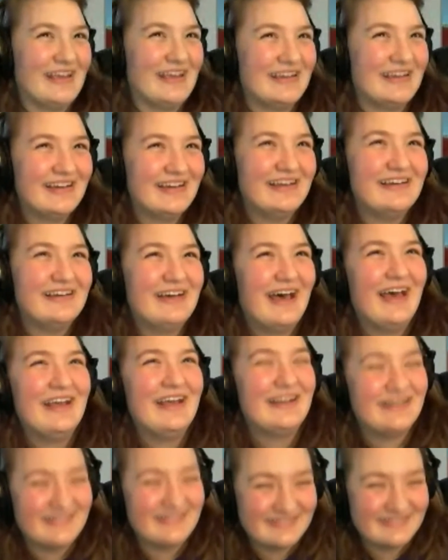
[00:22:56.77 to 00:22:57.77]
you can
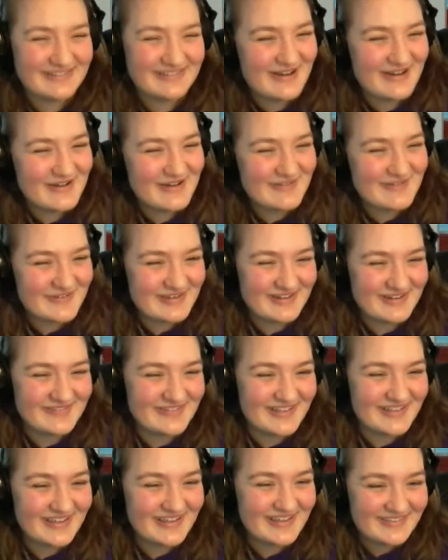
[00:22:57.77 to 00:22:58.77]
I don't know if you can
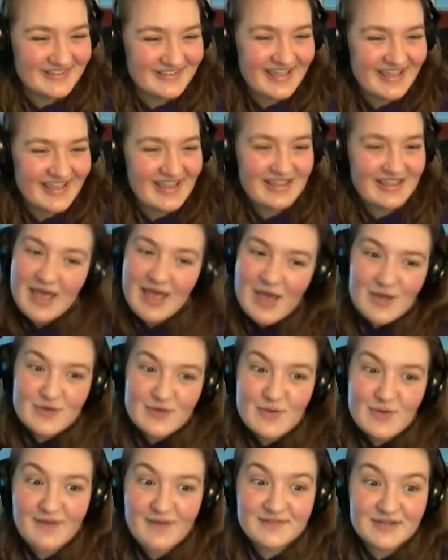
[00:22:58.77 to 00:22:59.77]
really be like
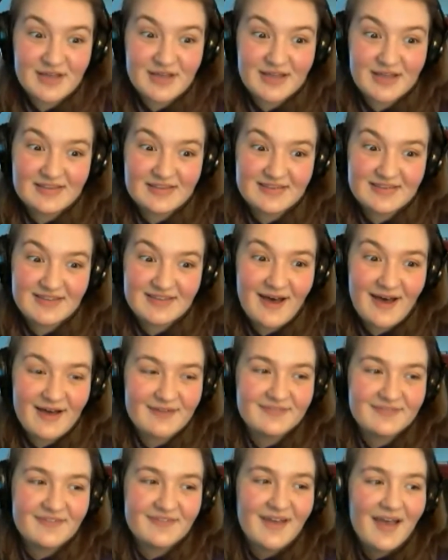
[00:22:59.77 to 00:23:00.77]
you have to cut this
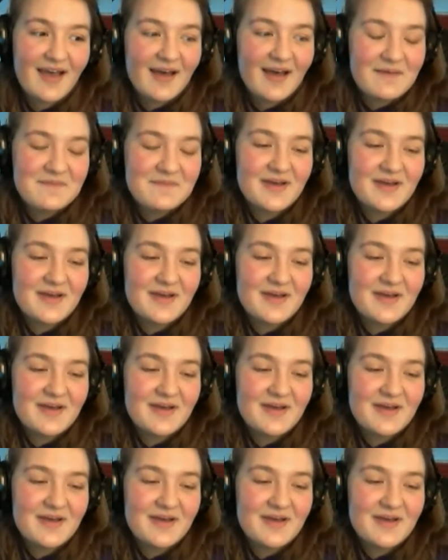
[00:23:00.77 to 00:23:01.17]
off. But